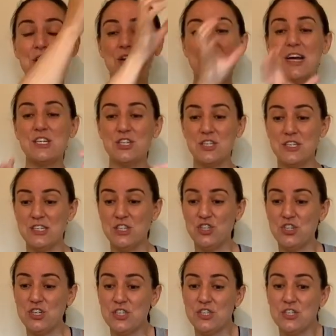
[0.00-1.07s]
you're actually
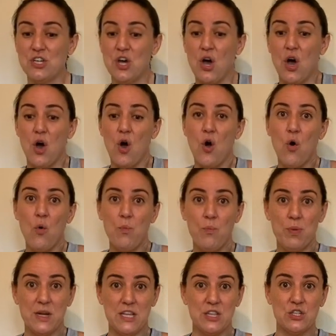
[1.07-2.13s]
just
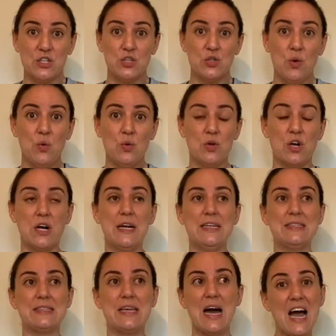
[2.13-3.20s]
opening the shoulder.
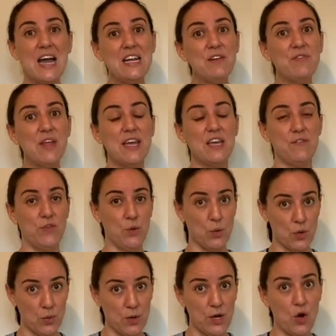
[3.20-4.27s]
It's kind of like if you
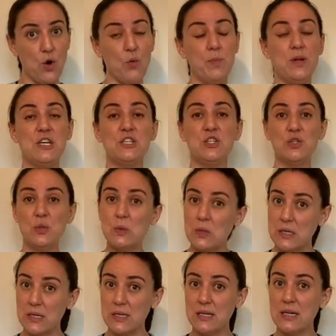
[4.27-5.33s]
were going to open a
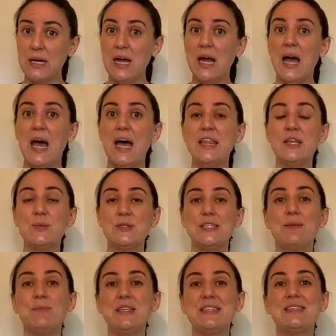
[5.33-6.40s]
door and there was
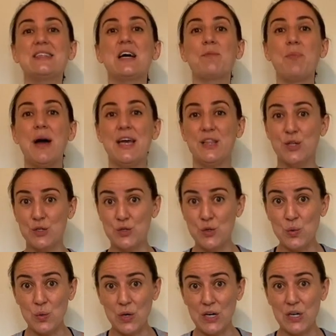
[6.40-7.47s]
something stuck behind the
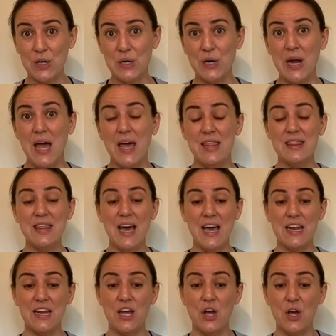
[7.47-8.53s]
door,
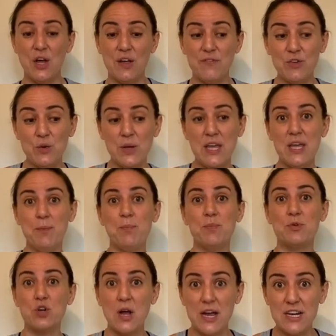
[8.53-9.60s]
then if you
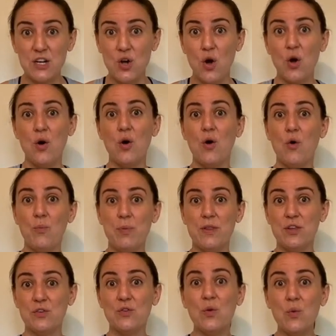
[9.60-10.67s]
keep trying to open
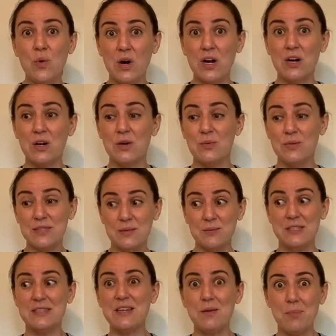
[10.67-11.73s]
the door with
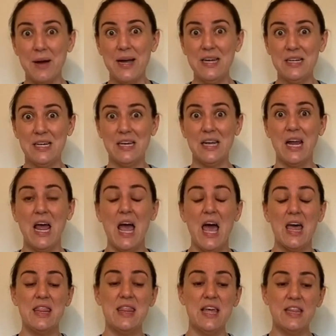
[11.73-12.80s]
something stuck behind it,
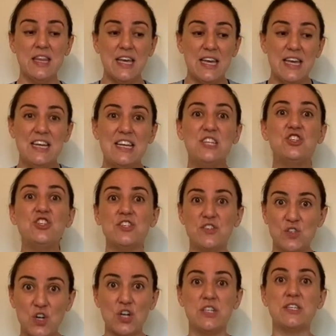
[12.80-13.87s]
then the hinges
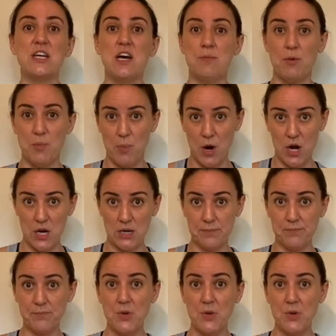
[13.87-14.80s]
start to come apart.